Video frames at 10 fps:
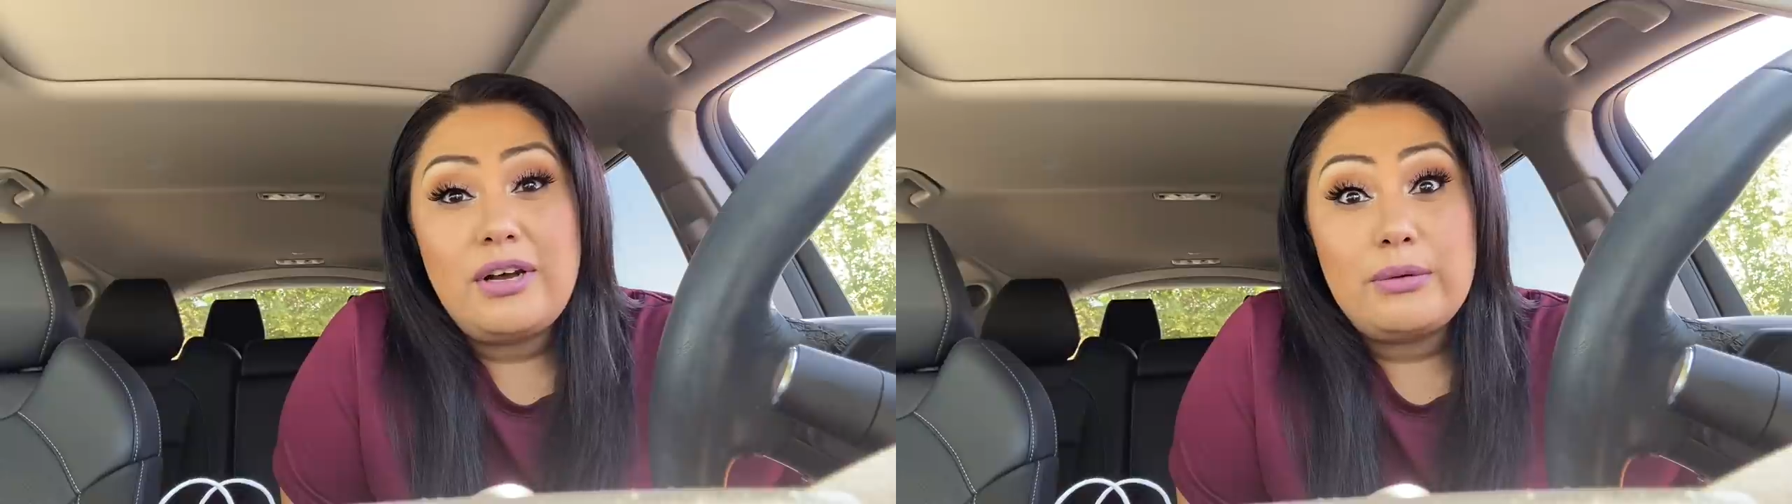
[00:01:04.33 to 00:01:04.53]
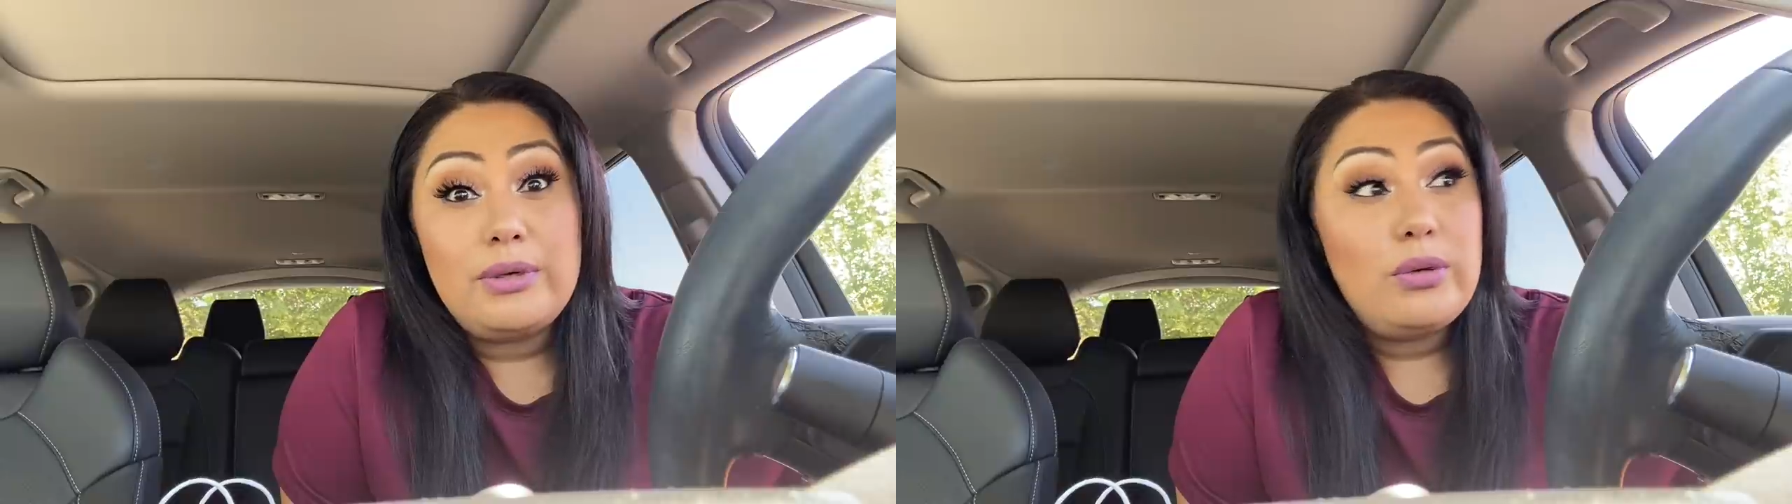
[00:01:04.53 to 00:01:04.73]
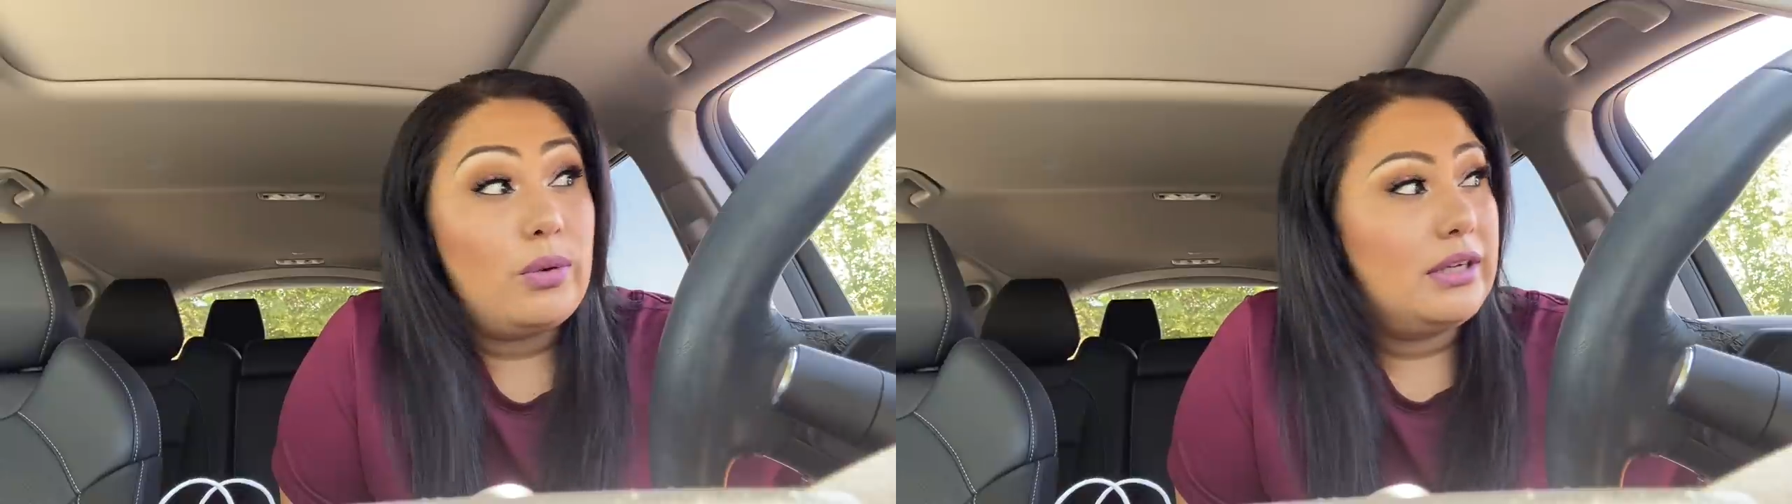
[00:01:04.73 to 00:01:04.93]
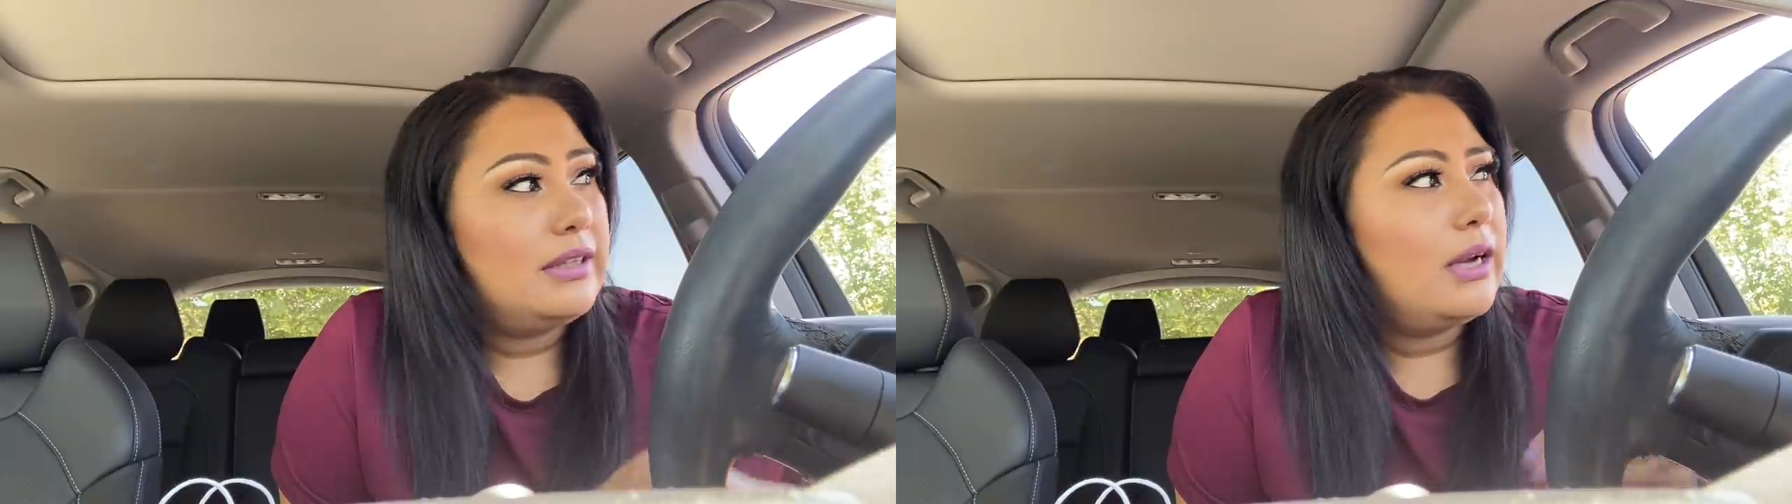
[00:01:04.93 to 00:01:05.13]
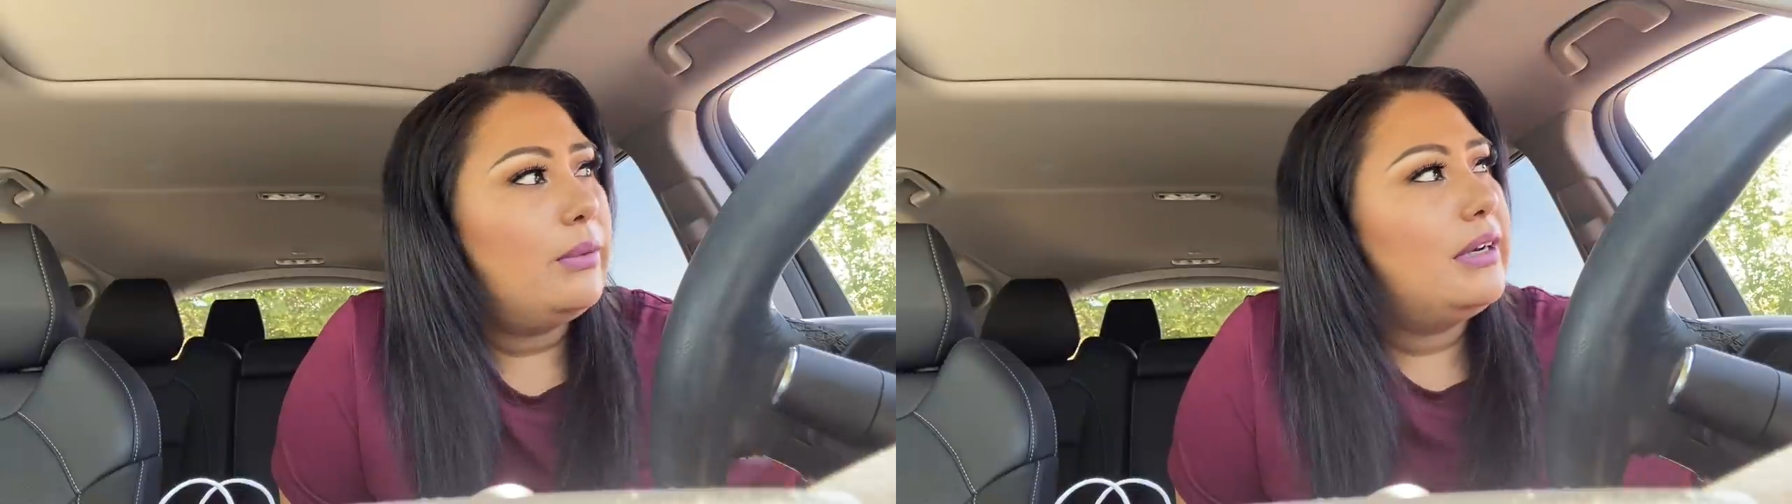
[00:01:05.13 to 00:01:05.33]
I really wanted
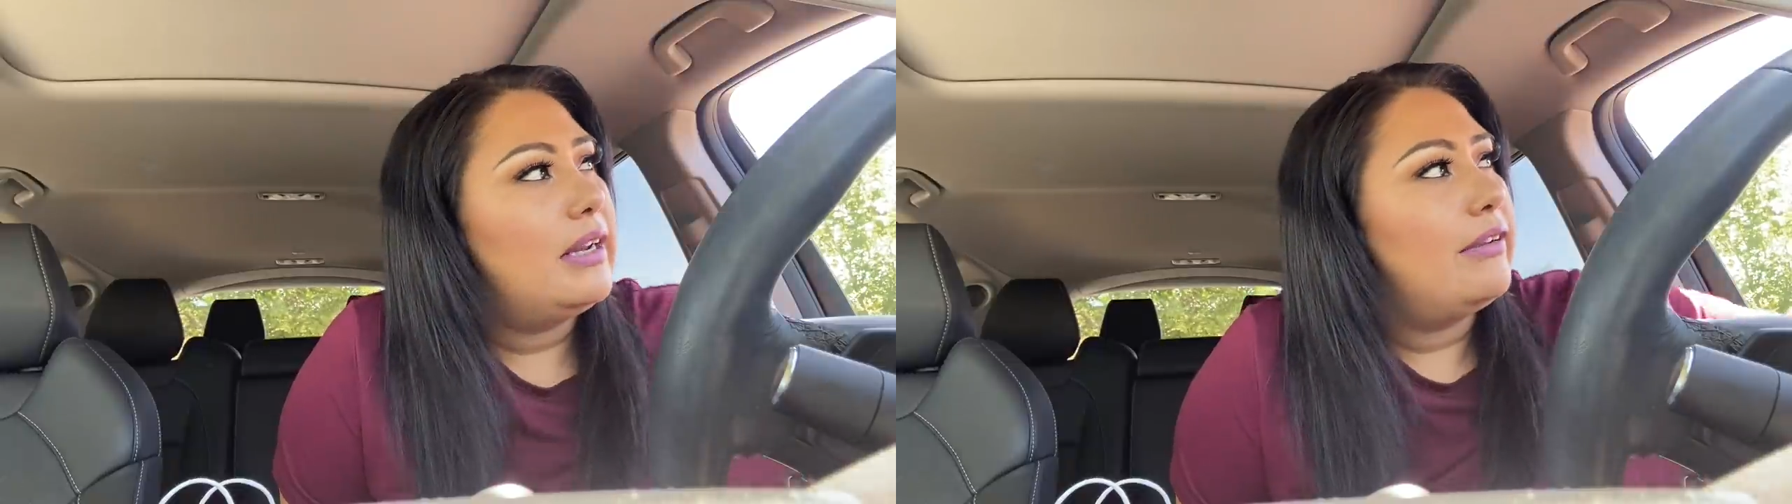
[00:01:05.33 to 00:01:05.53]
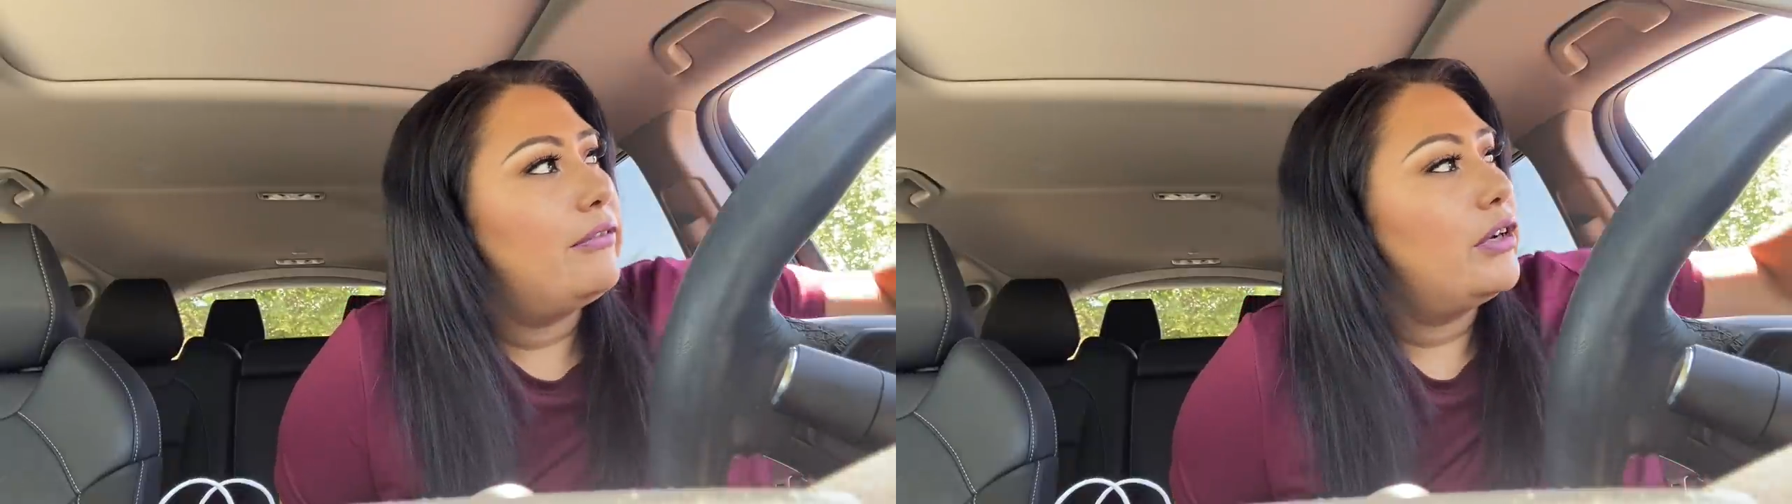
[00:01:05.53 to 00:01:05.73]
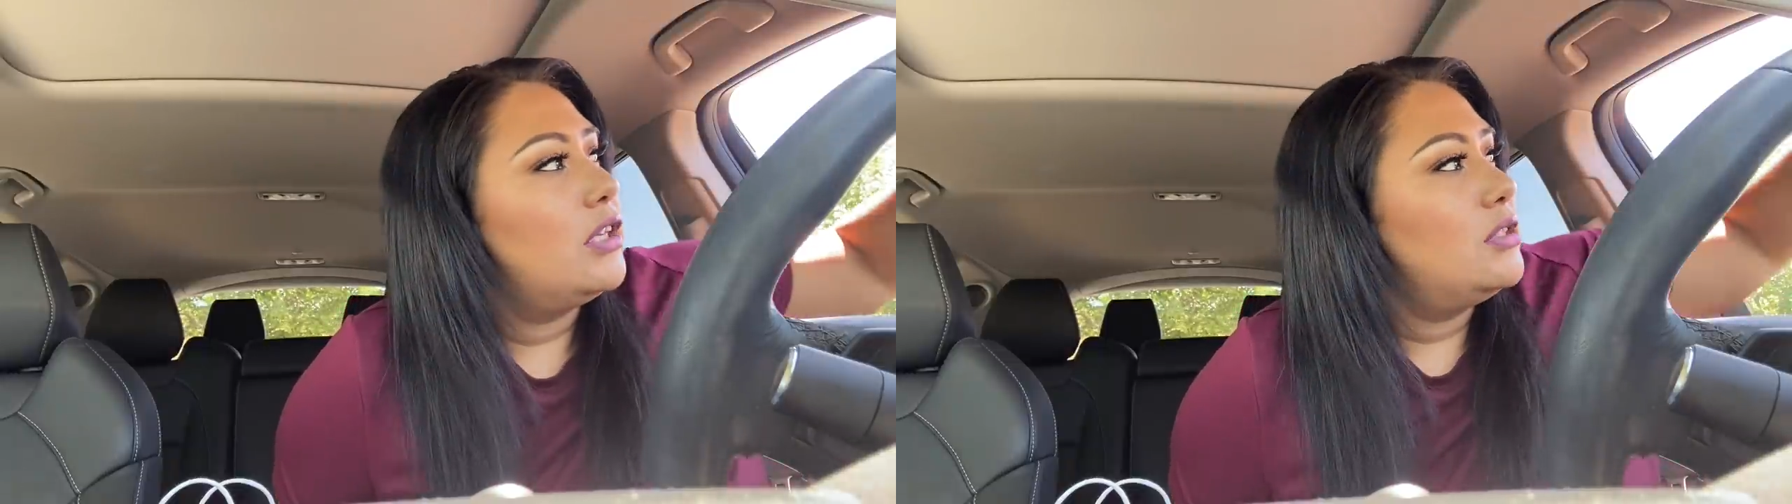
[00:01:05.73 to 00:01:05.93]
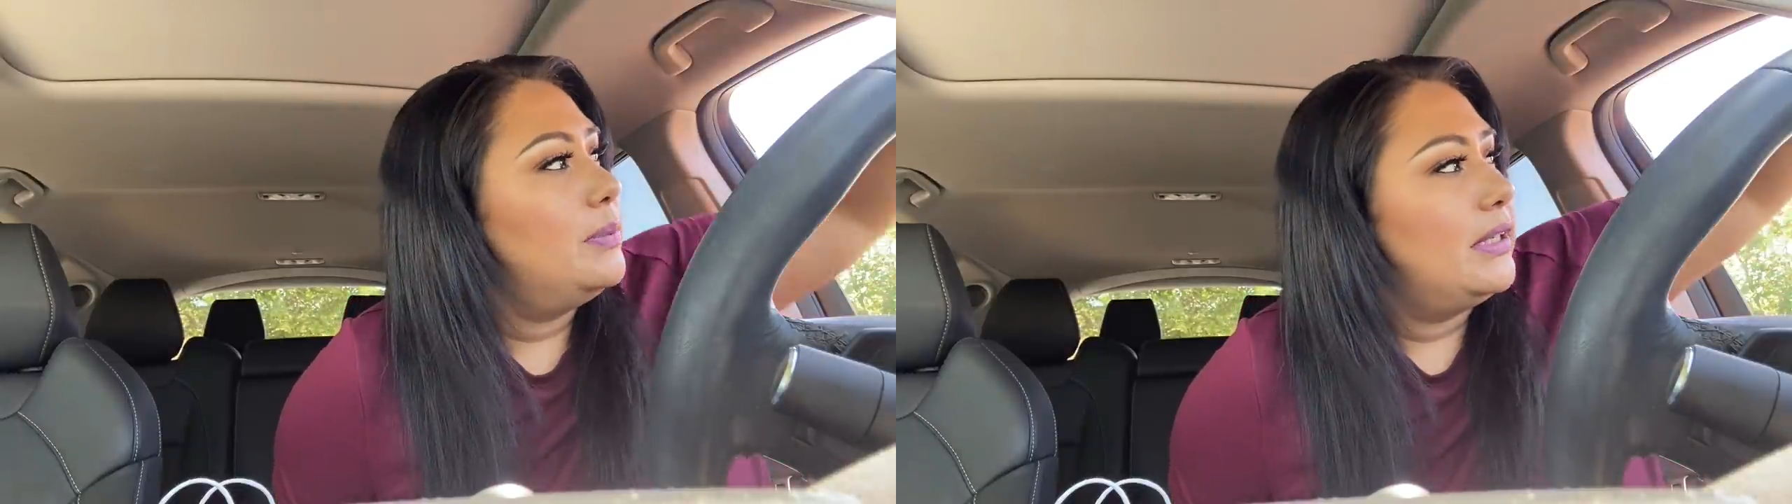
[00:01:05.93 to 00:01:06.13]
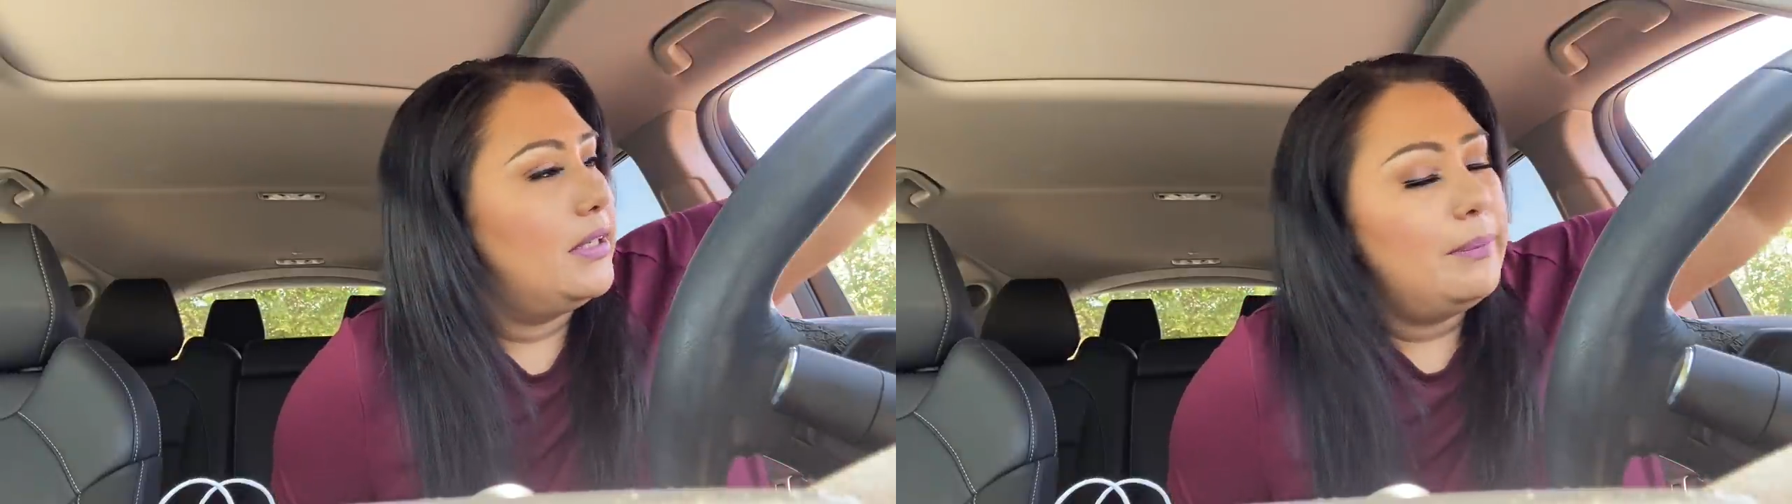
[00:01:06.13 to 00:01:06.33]
that one and I forgot to
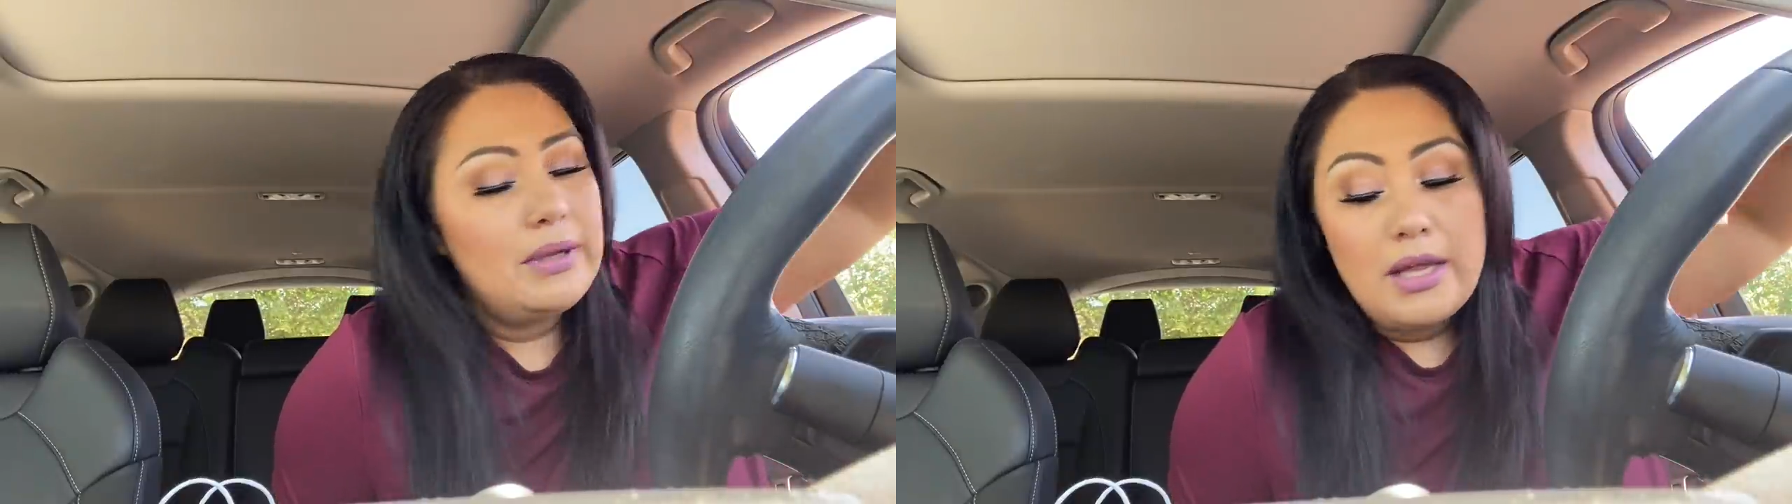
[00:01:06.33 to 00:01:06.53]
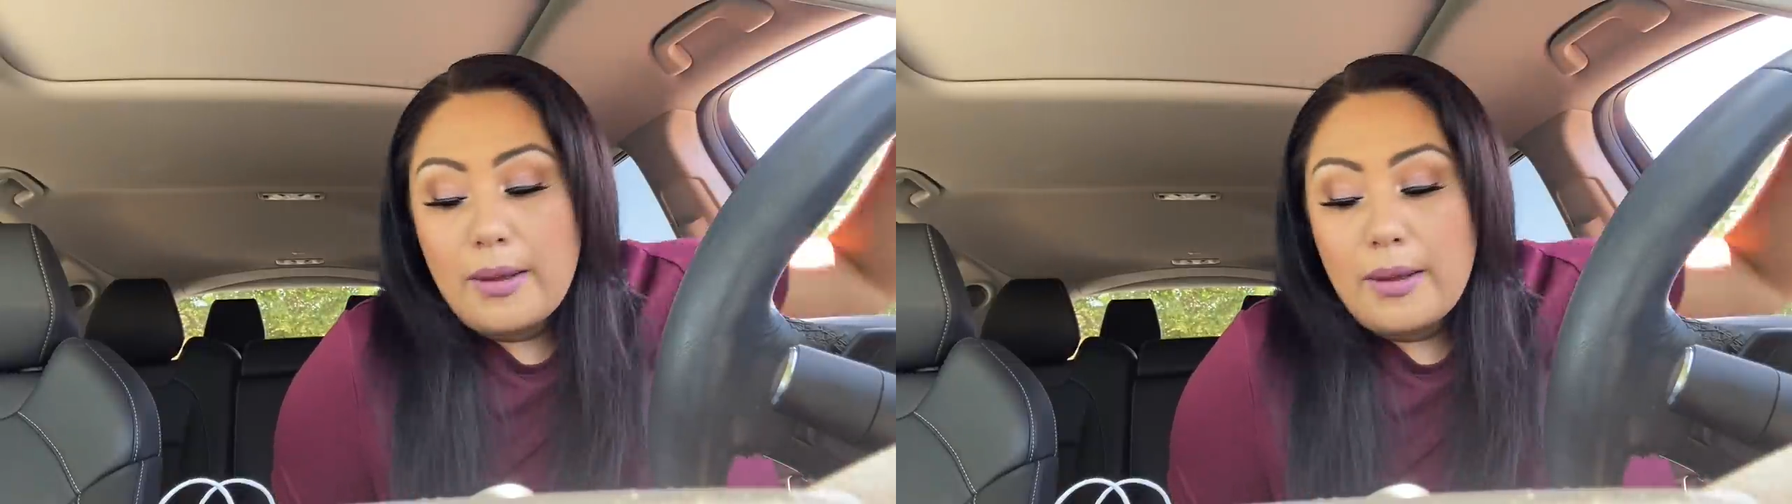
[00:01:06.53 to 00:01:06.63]
pick it up.